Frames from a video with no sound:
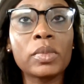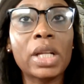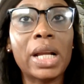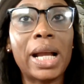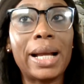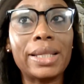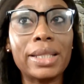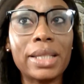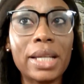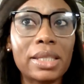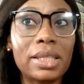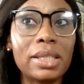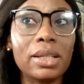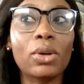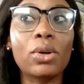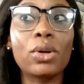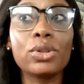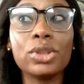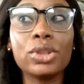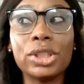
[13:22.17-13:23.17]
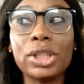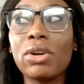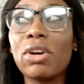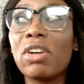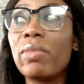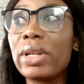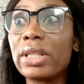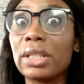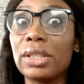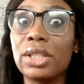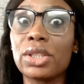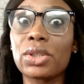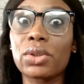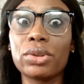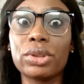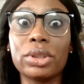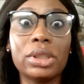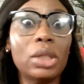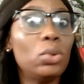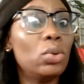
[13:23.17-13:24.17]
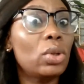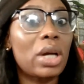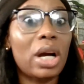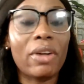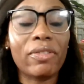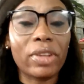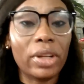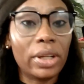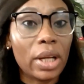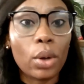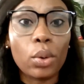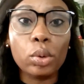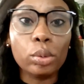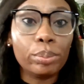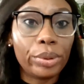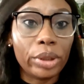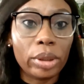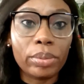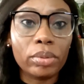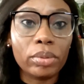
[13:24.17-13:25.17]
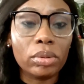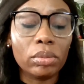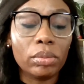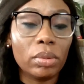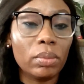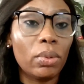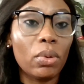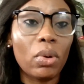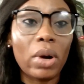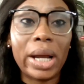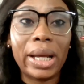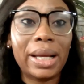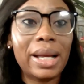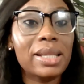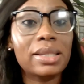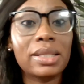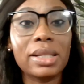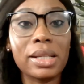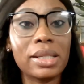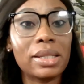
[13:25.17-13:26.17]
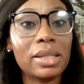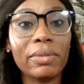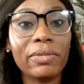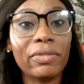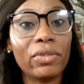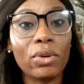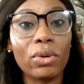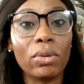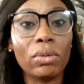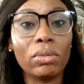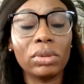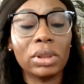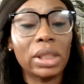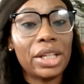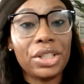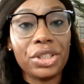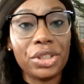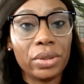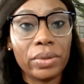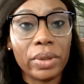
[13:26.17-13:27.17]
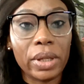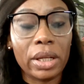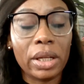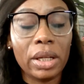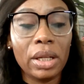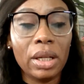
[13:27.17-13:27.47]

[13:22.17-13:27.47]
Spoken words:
And yes, the government in this country, they look after their own people. But I can't say the same for Nigeria.